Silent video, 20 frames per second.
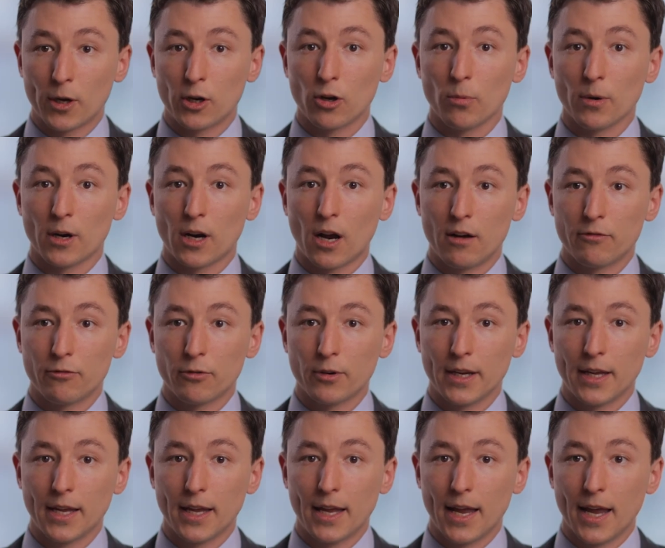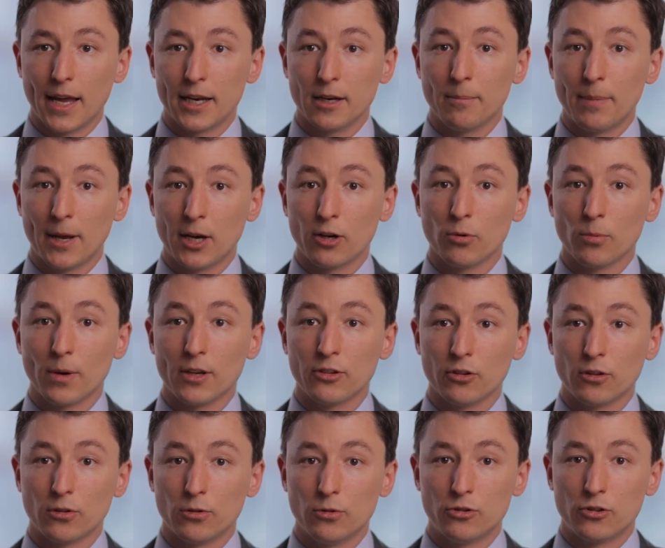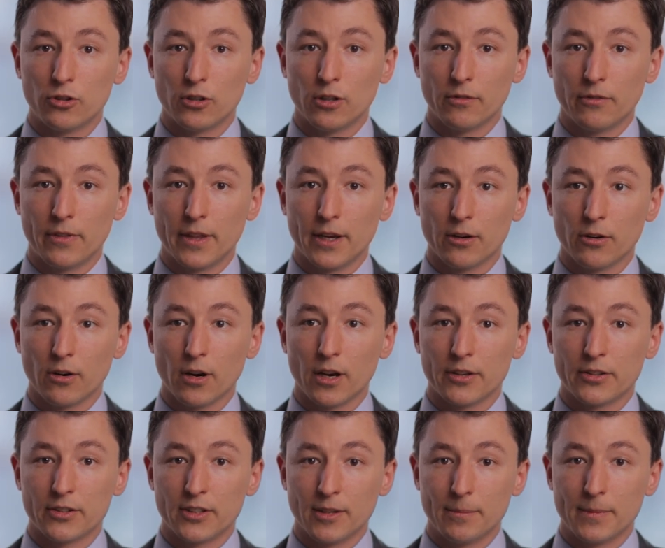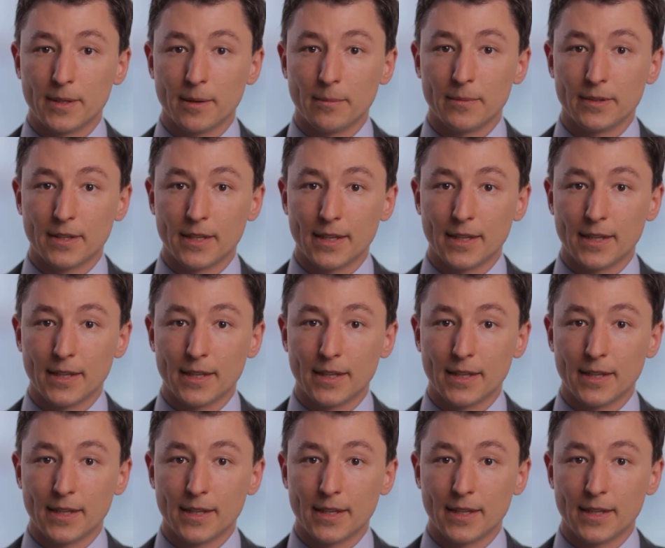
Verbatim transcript: quicker recovery and a better resolution of their symptoms,